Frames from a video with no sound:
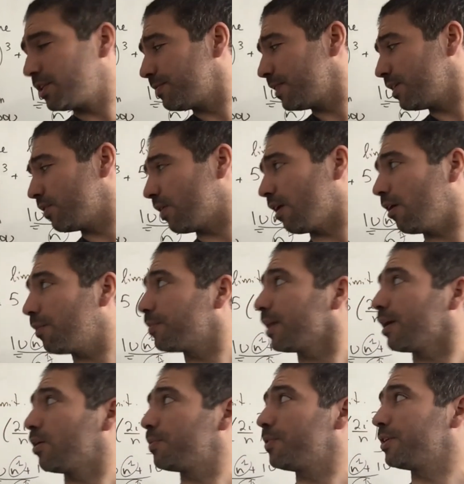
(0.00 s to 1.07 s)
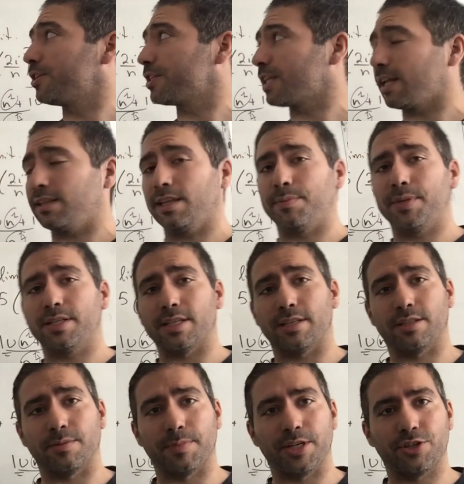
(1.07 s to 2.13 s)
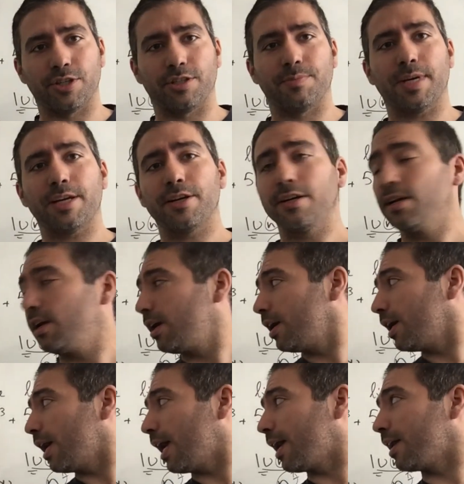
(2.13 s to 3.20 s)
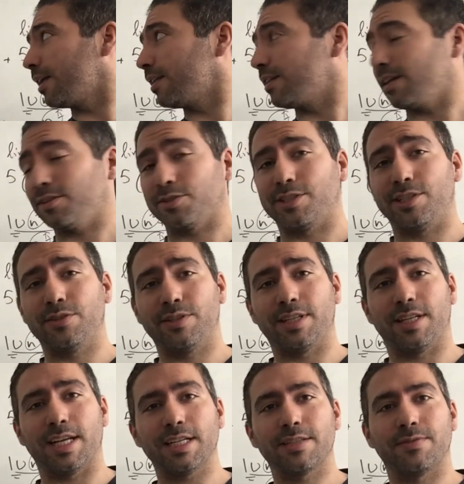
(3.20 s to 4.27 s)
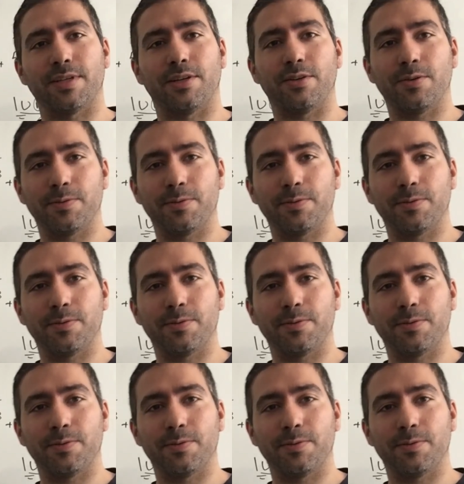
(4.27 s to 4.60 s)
video helped. I hope you understand limits and summations better, and I'll see you in the next video.